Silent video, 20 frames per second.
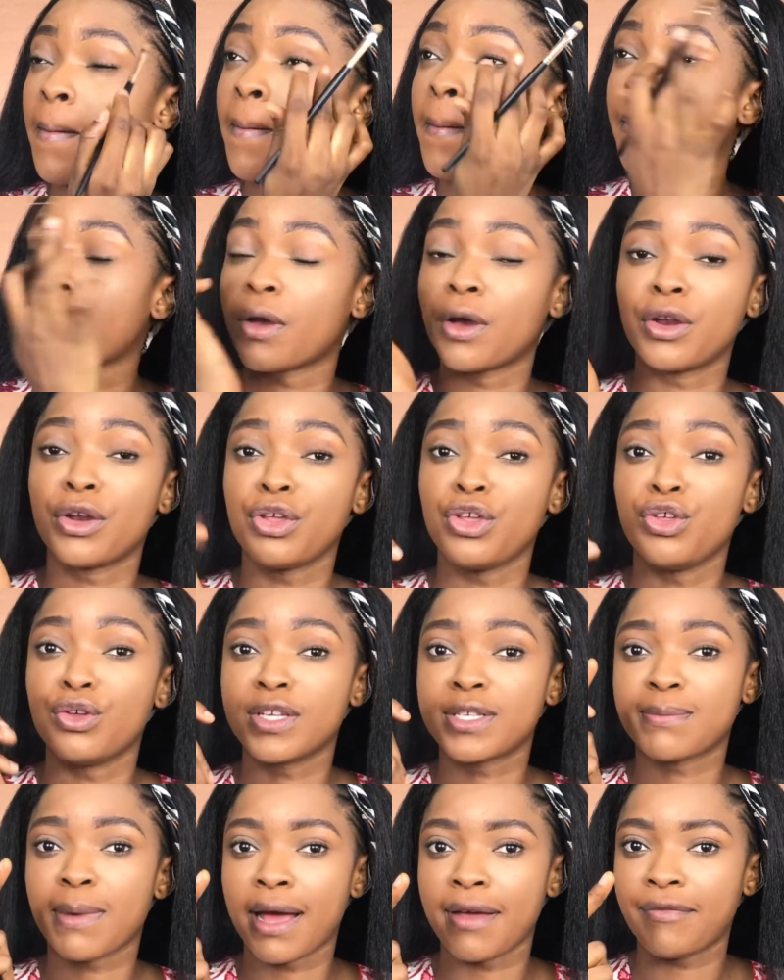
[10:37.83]
I'm going to
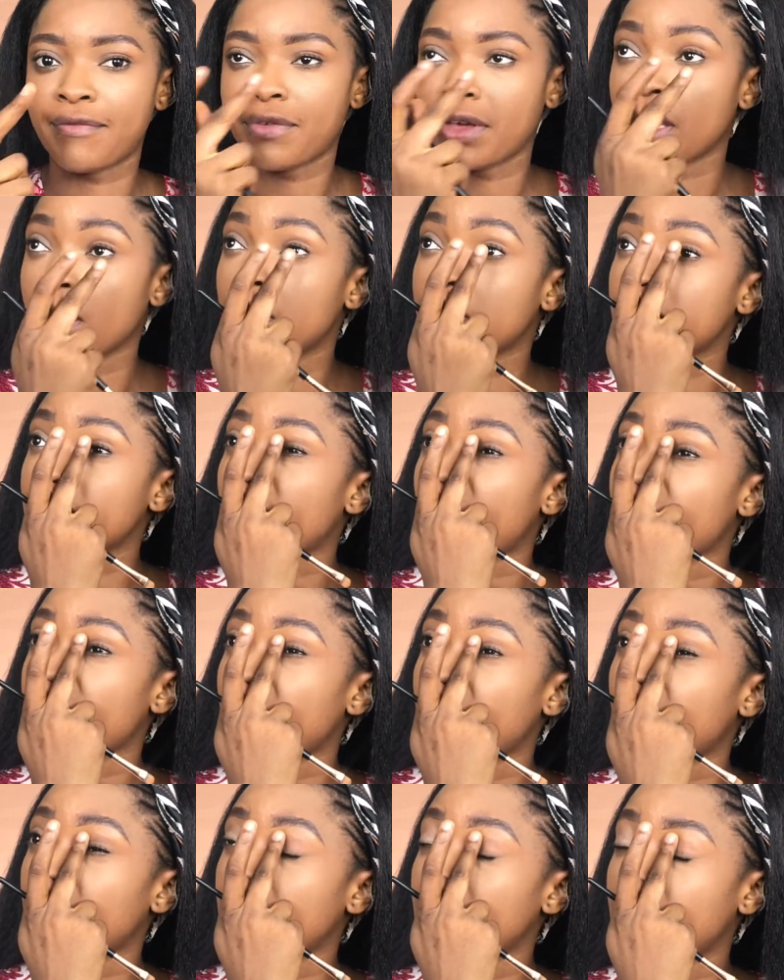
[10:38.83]
use my fingers right
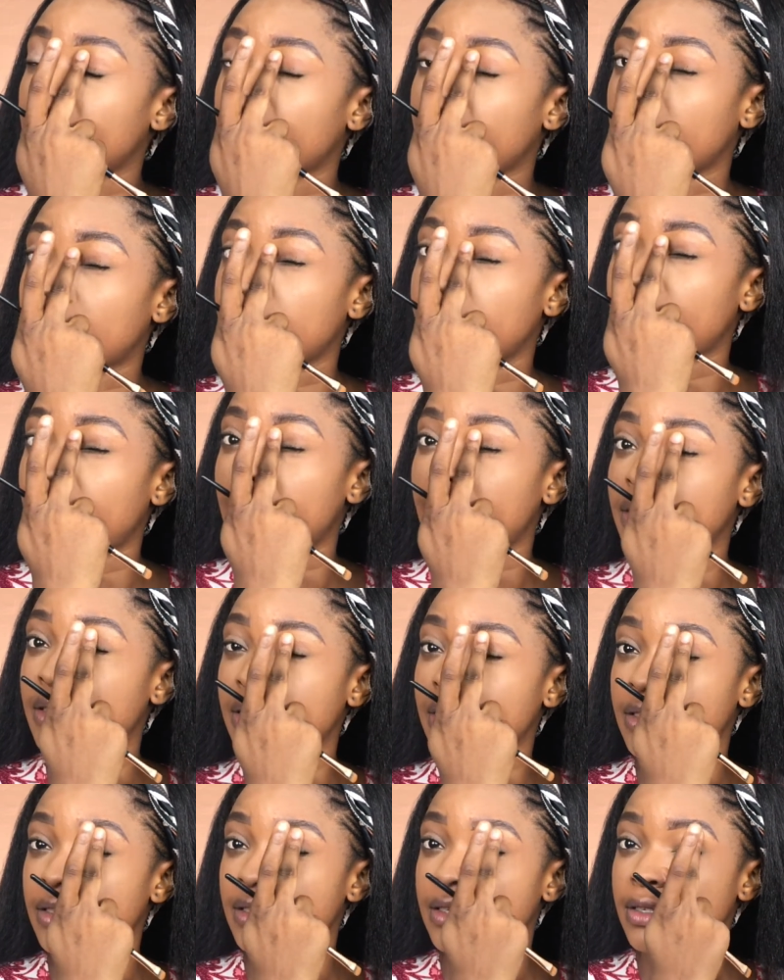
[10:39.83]
now and blend
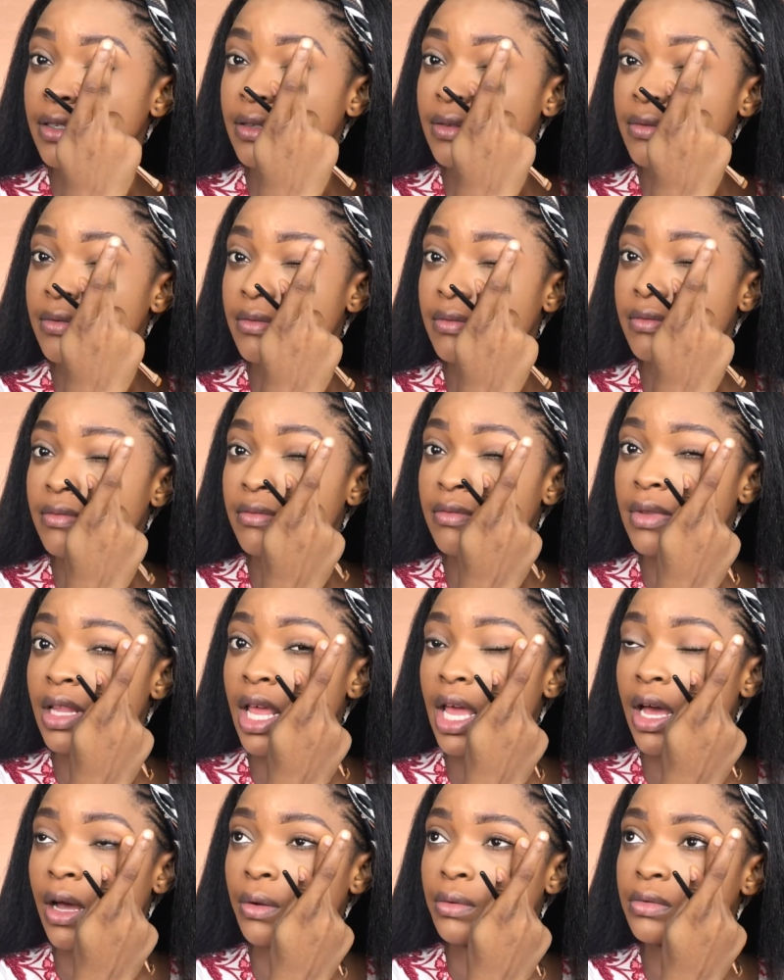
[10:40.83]
this
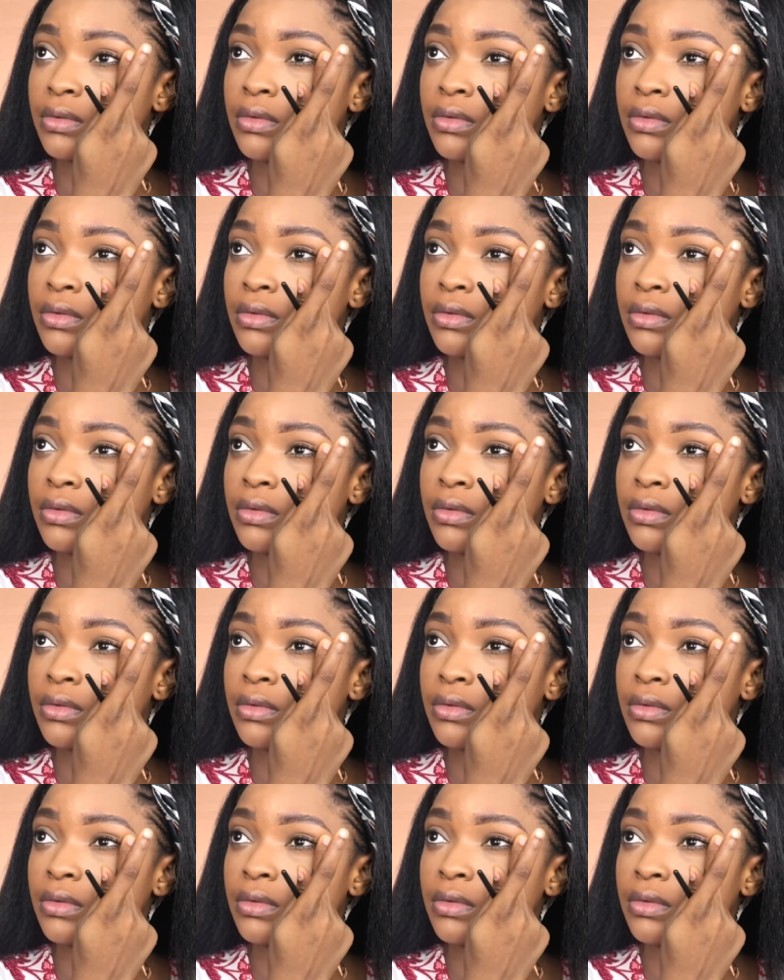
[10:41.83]
out.